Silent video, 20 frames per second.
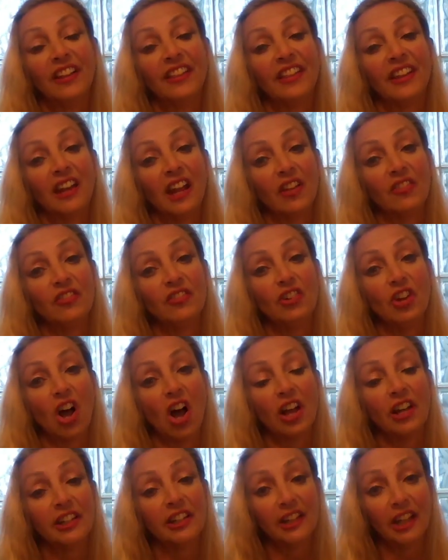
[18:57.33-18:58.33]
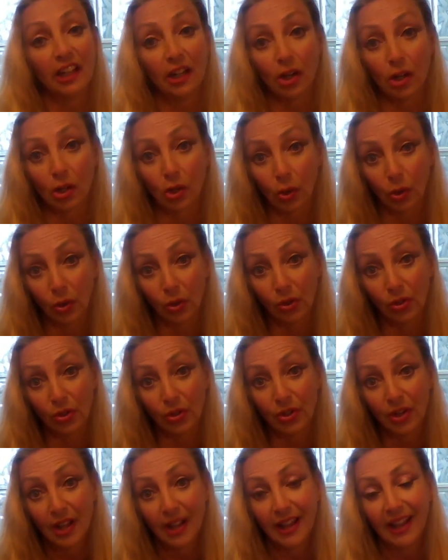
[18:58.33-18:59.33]
that have not yet
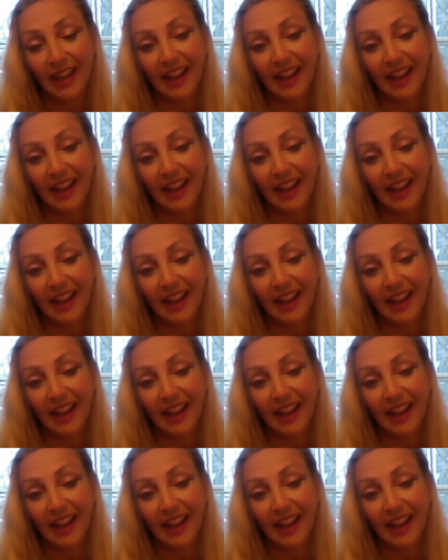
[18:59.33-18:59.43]
occurred,